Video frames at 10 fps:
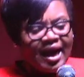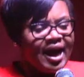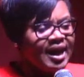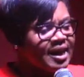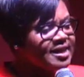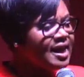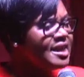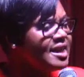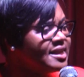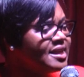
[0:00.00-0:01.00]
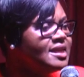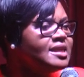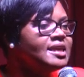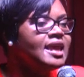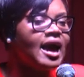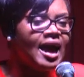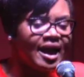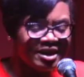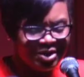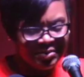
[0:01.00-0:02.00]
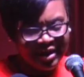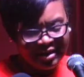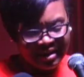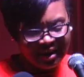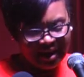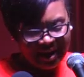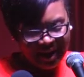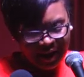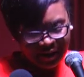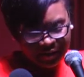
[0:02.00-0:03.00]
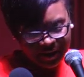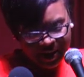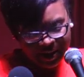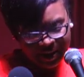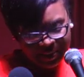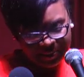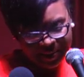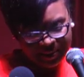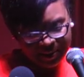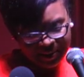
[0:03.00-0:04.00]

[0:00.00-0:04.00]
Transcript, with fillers: And as I listened to the argument of, um,